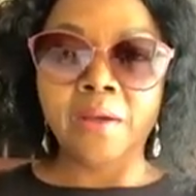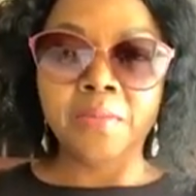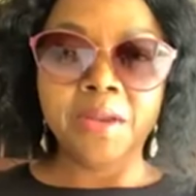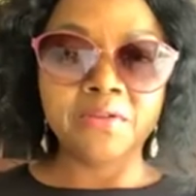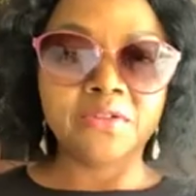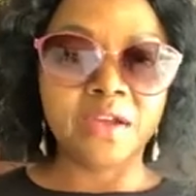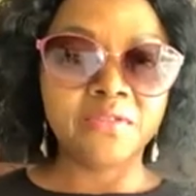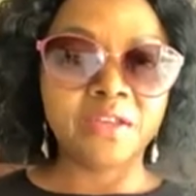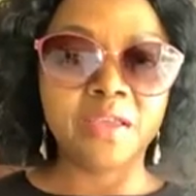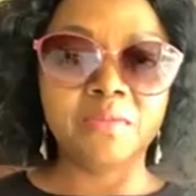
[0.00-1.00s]
But I'll
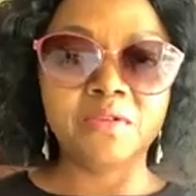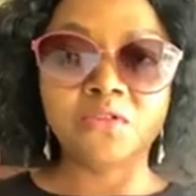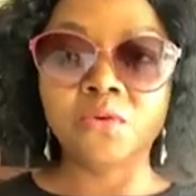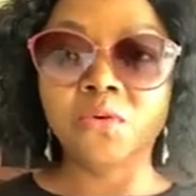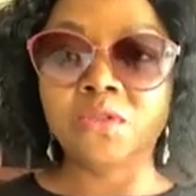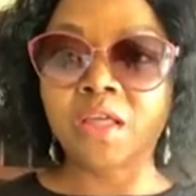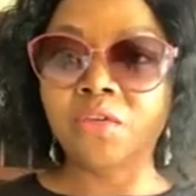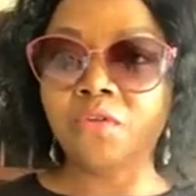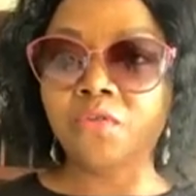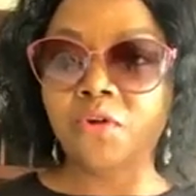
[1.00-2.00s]
try to keep this short.
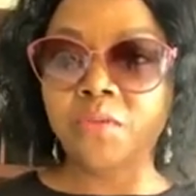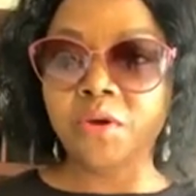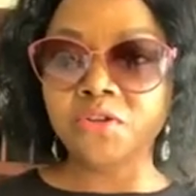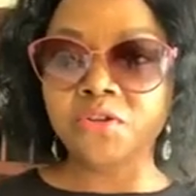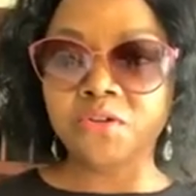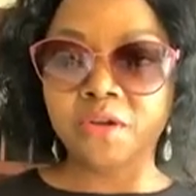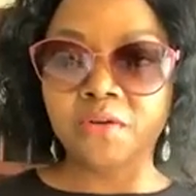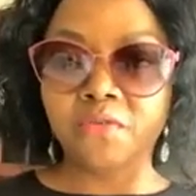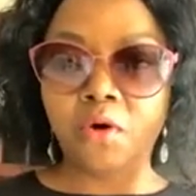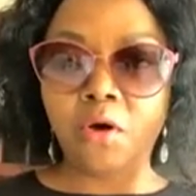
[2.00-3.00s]
Thank you very much
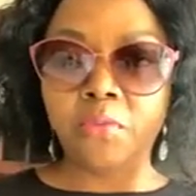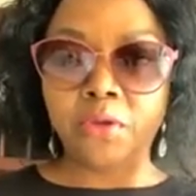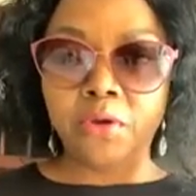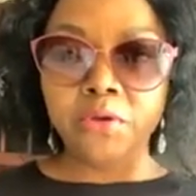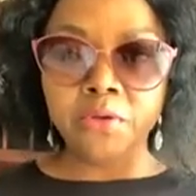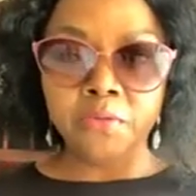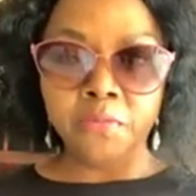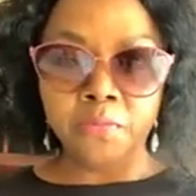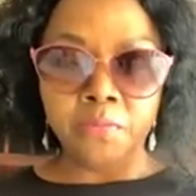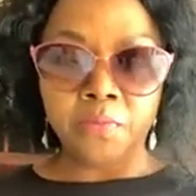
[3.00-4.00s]
for hopping on.
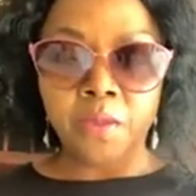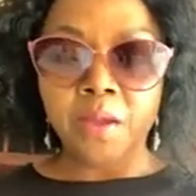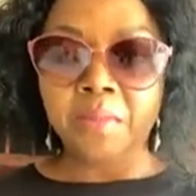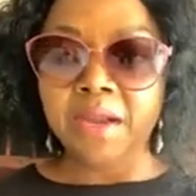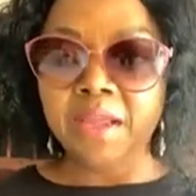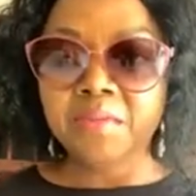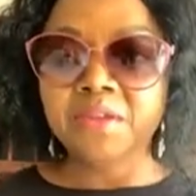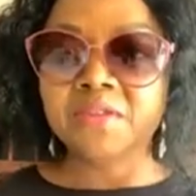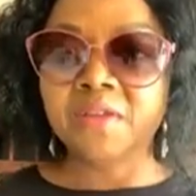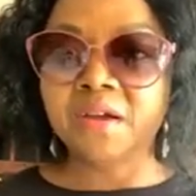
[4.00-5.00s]
My
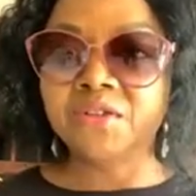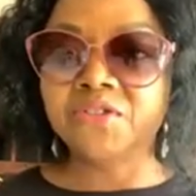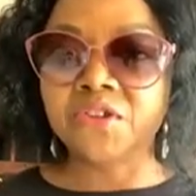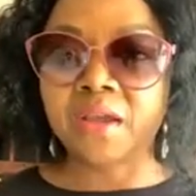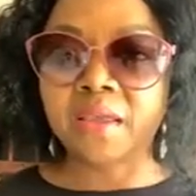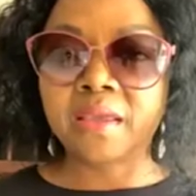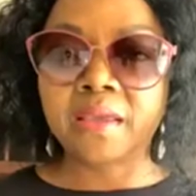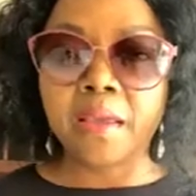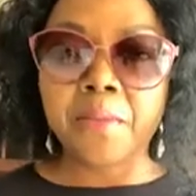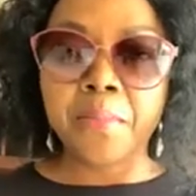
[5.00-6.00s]
name is
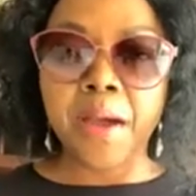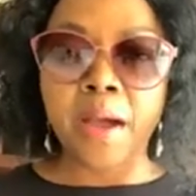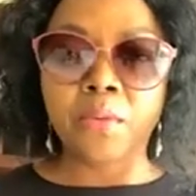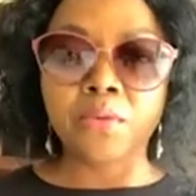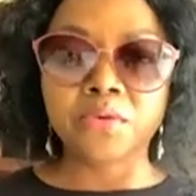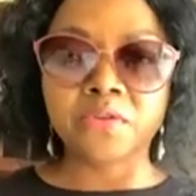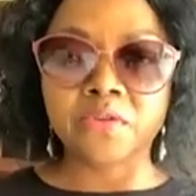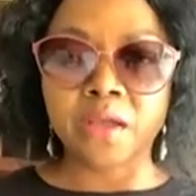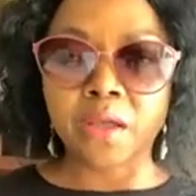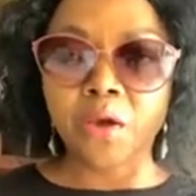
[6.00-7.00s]
Jackie
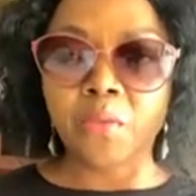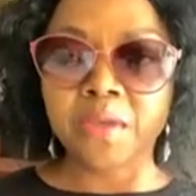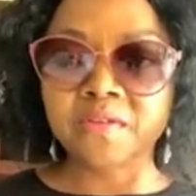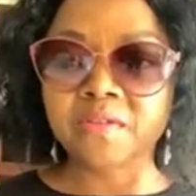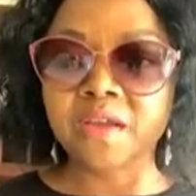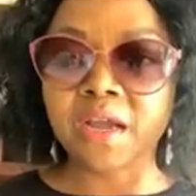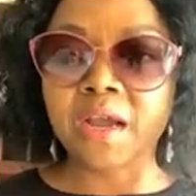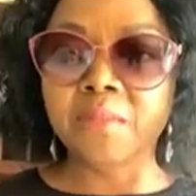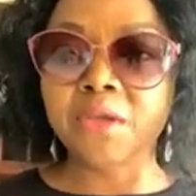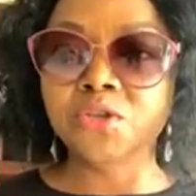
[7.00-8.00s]
Empowers Ngomesia,
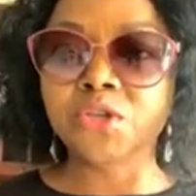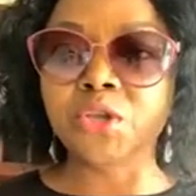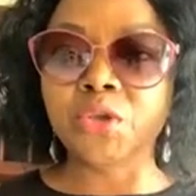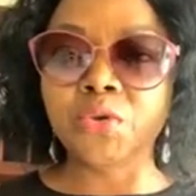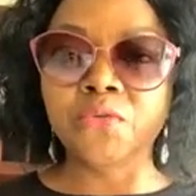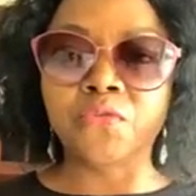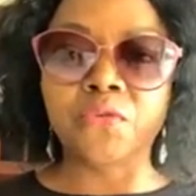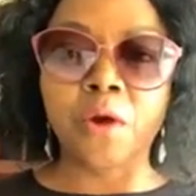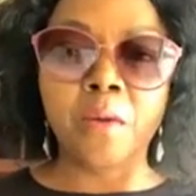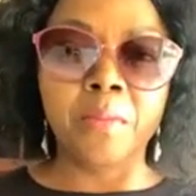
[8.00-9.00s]
coming to you
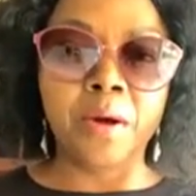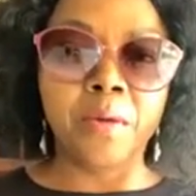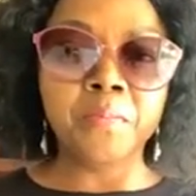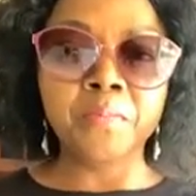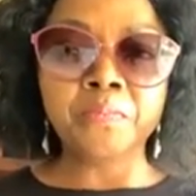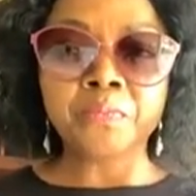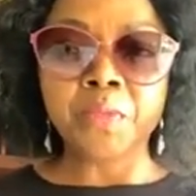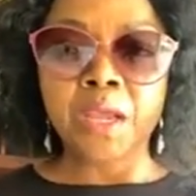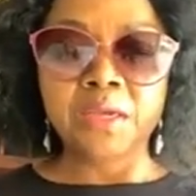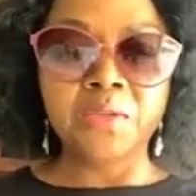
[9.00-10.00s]
from
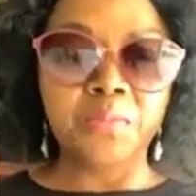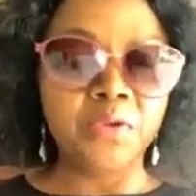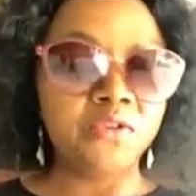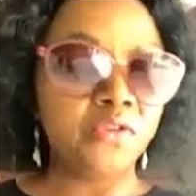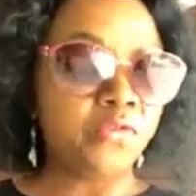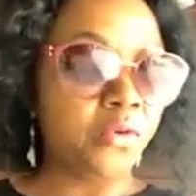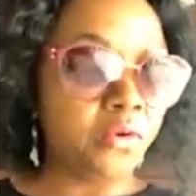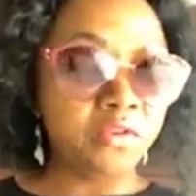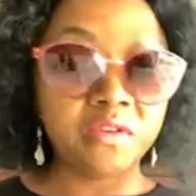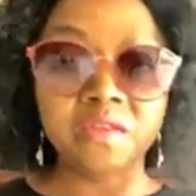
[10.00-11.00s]
the
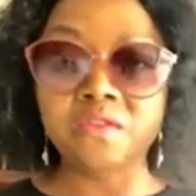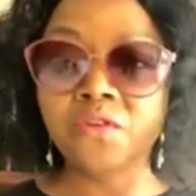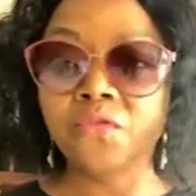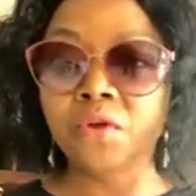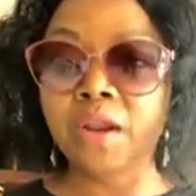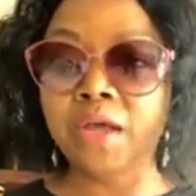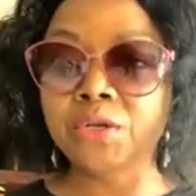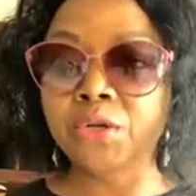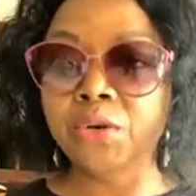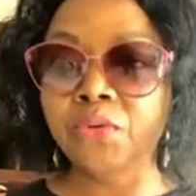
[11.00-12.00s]
beautiful city of
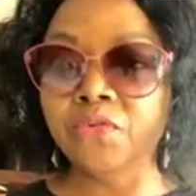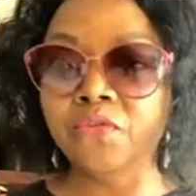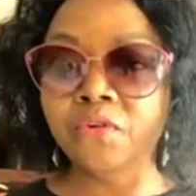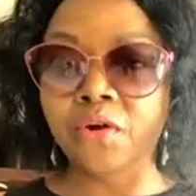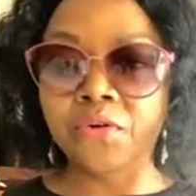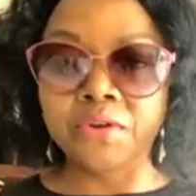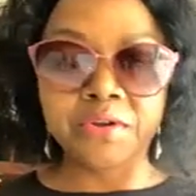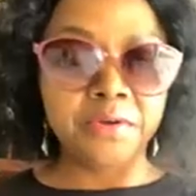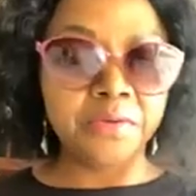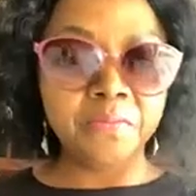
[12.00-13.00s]
Orlando,
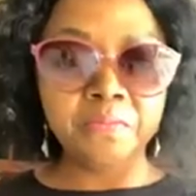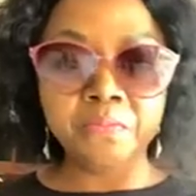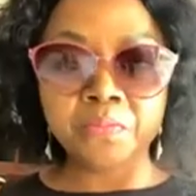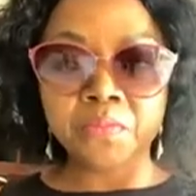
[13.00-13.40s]
Florida,